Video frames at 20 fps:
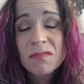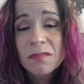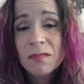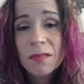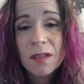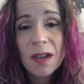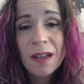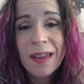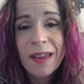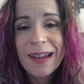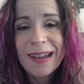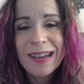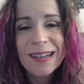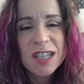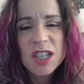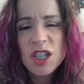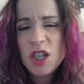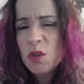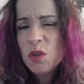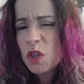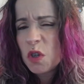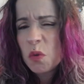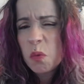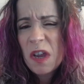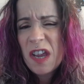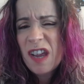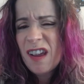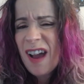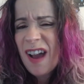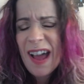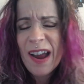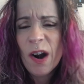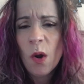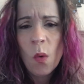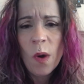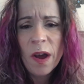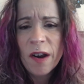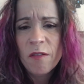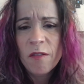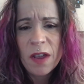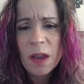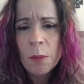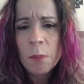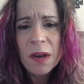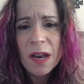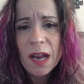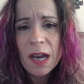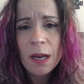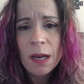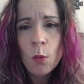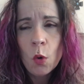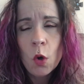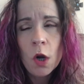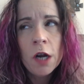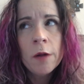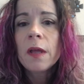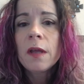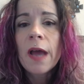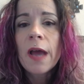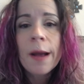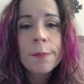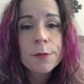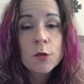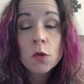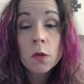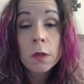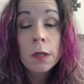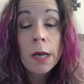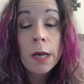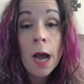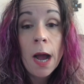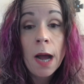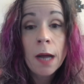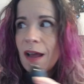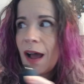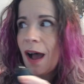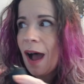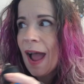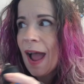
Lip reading: like, it's too sweet. I don't want to vape it anymore. Absolutely not.